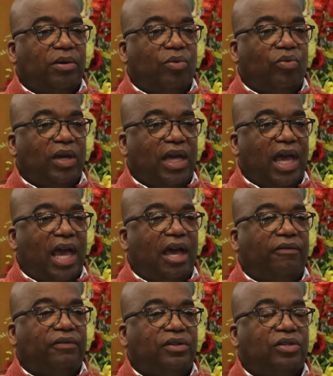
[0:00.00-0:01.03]
but we
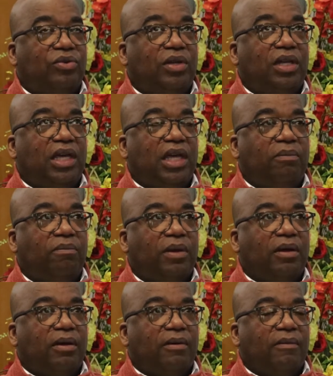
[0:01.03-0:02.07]
have to keep,
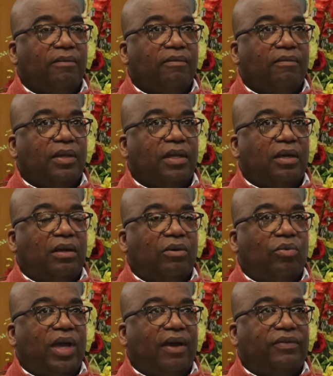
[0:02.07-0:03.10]

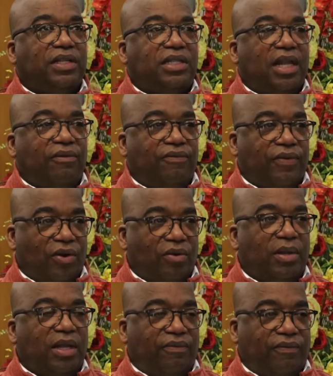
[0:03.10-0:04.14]
we have to stay
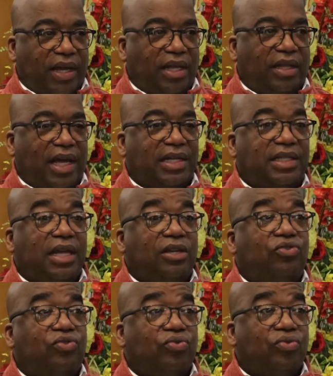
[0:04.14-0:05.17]
firm in the faith and stay
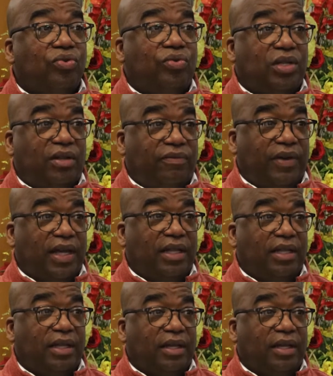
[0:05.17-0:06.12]
true to the faith.